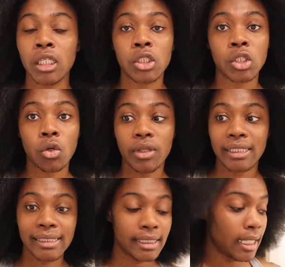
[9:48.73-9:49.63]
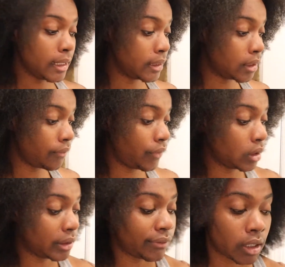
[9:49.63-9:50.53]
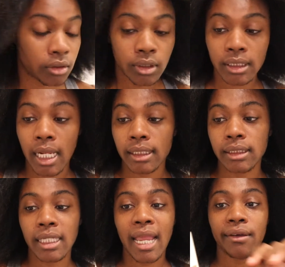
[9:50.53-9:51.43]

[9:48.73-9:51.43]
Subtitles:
So the 6, first of all, you just got to see how